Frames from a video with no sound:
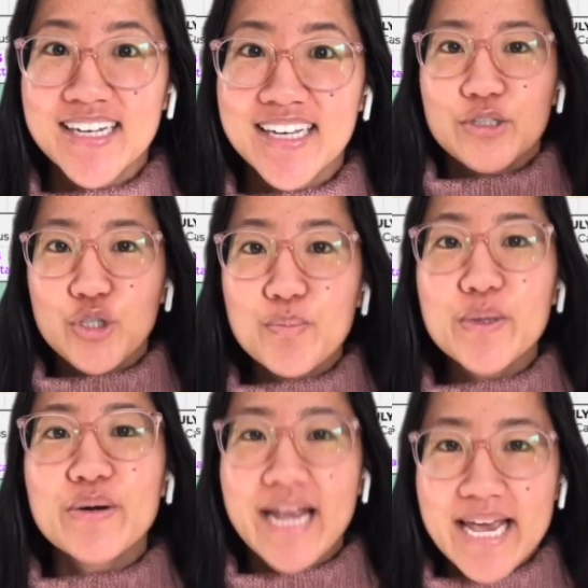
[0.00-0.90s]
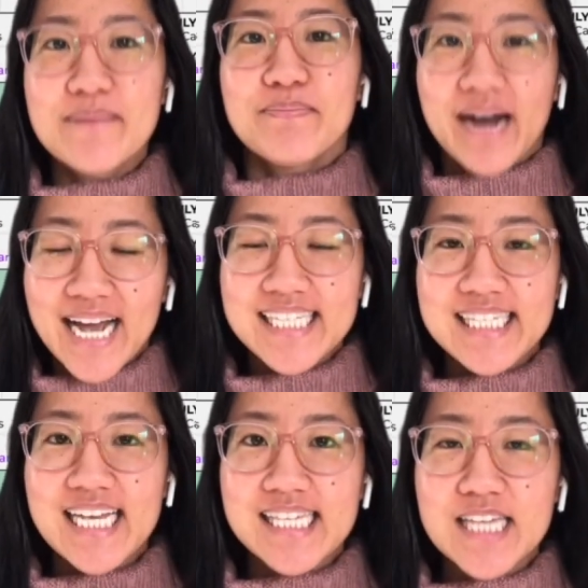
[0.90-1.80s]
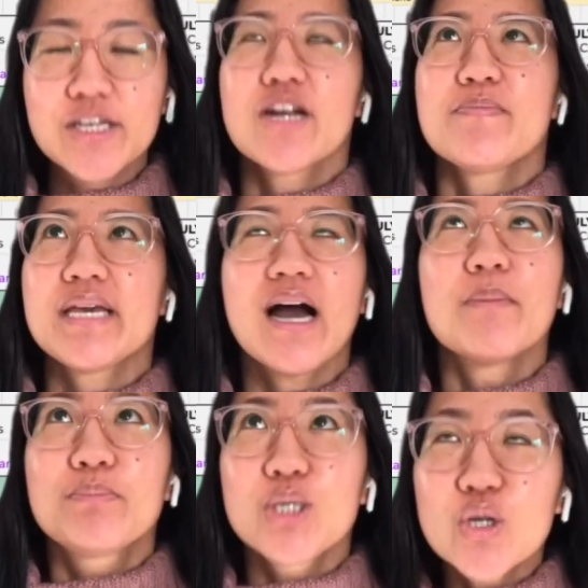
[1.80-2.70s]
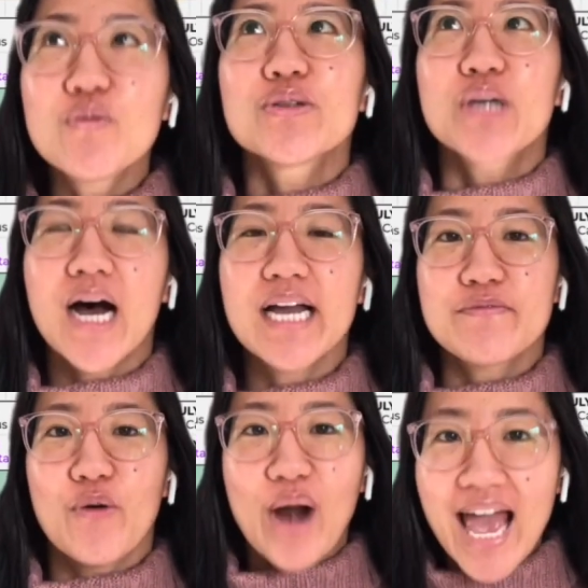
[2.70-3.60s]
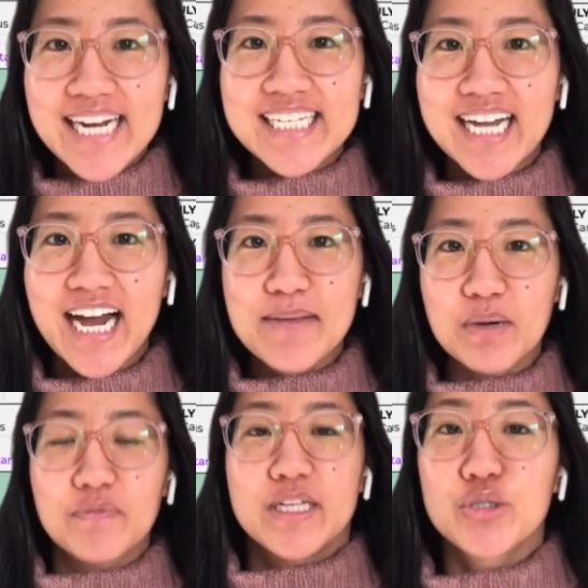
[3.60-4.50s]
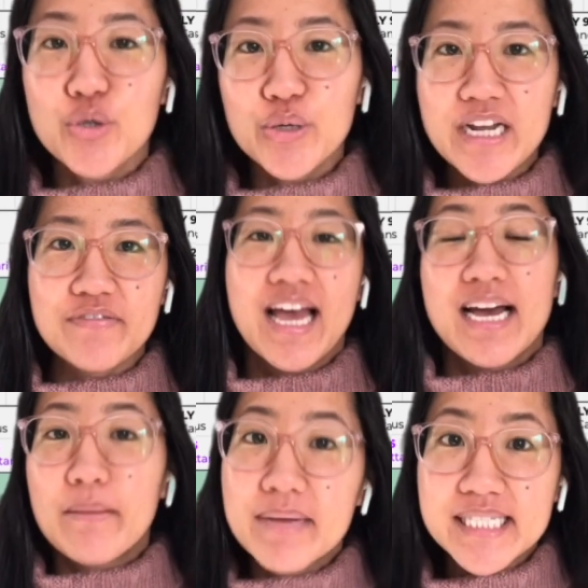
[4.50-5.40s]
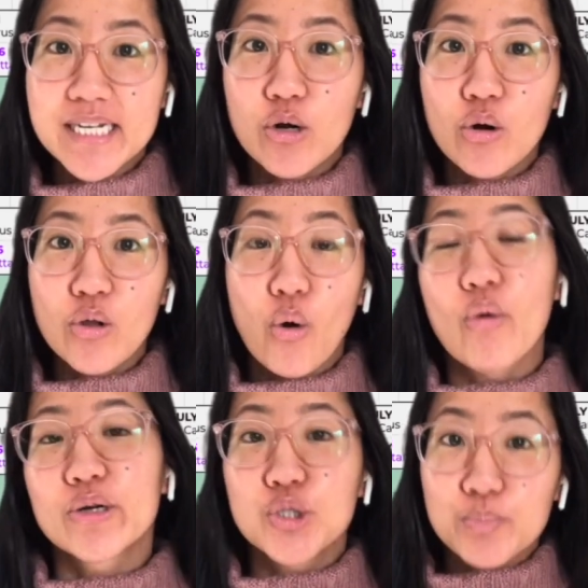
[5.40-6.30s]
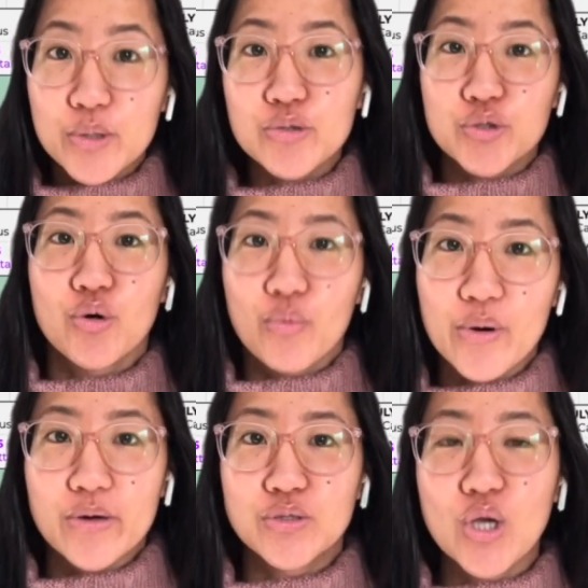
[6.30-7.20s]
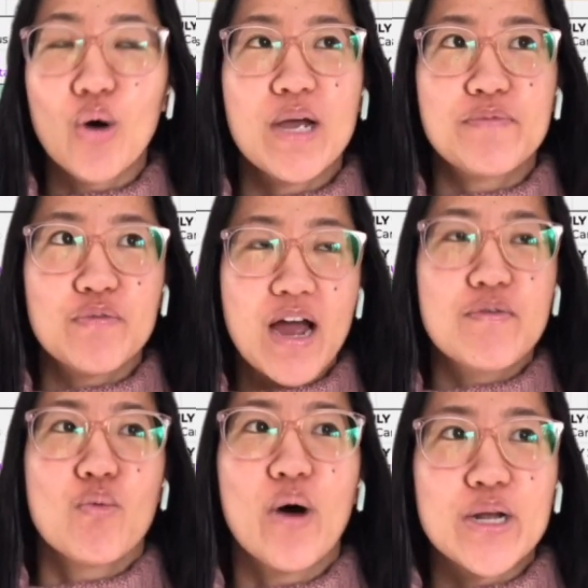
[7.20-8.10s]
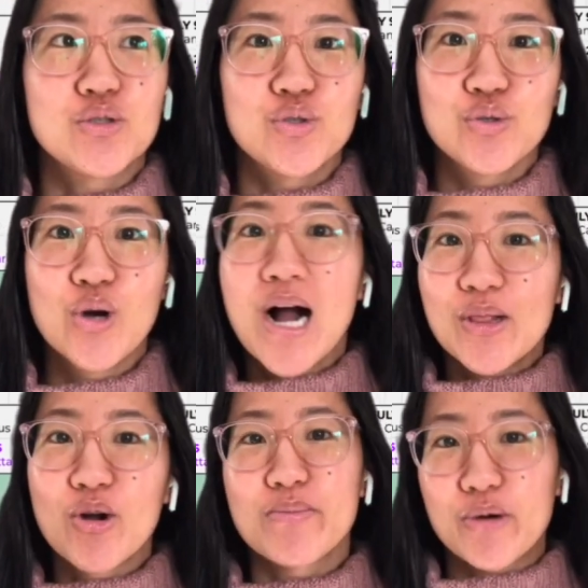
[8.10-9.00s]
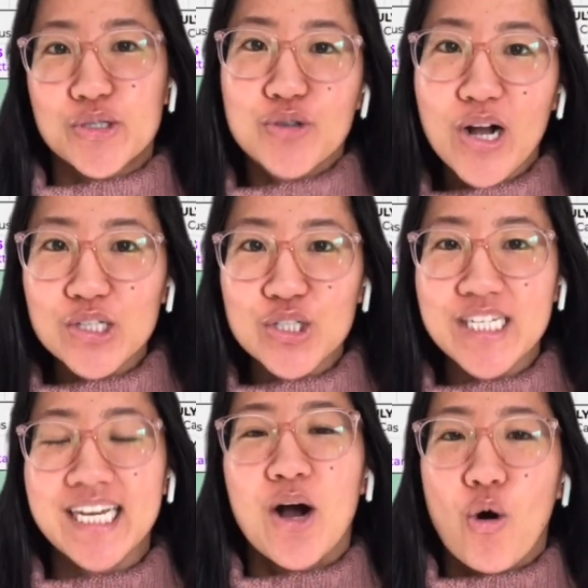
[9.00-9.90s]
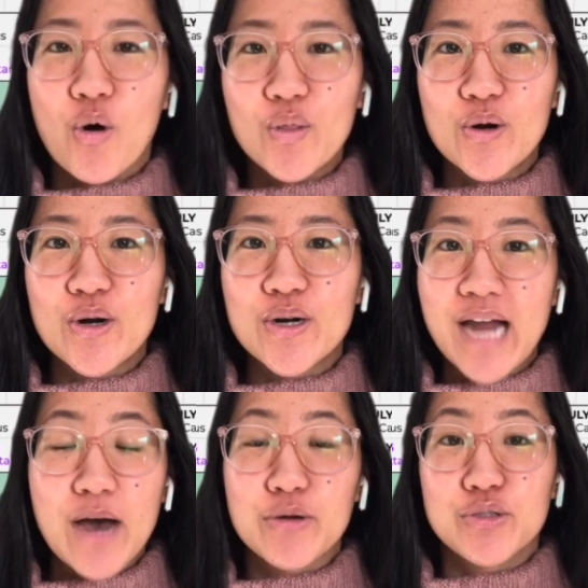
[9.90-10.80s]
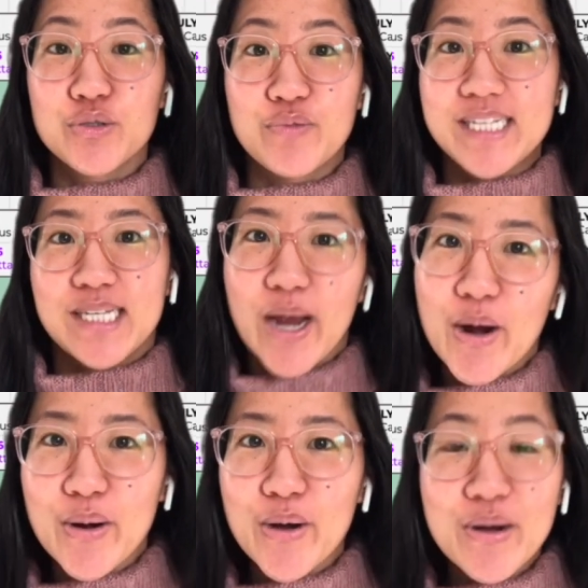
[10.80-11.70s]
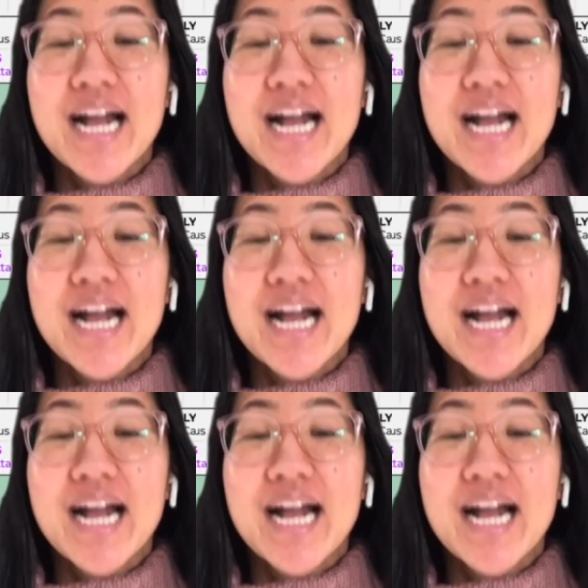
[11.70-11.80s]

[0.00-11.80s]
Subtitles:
Jupiter in Pisces is going to be a beautiful time for any type of intuitive, mystical, or spiritual work. So if you've ever wanted to learn more astrology or learn how to read tarot,